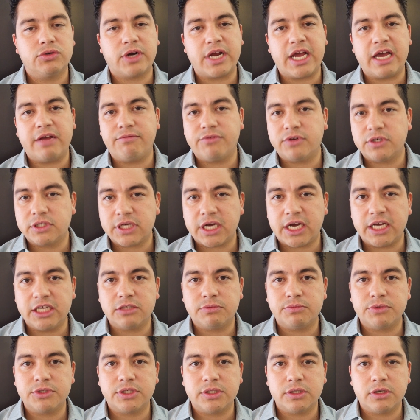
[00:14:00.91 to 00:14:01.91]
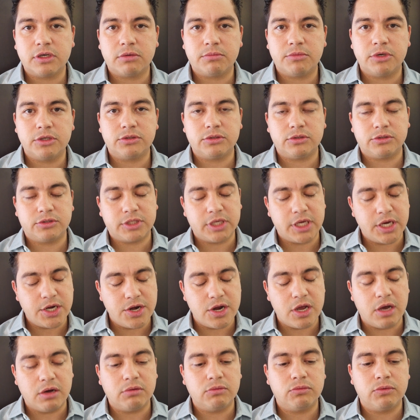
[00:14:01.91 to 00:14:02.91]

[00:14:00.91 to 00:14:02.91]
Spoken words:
your advertisements and commercials say? No.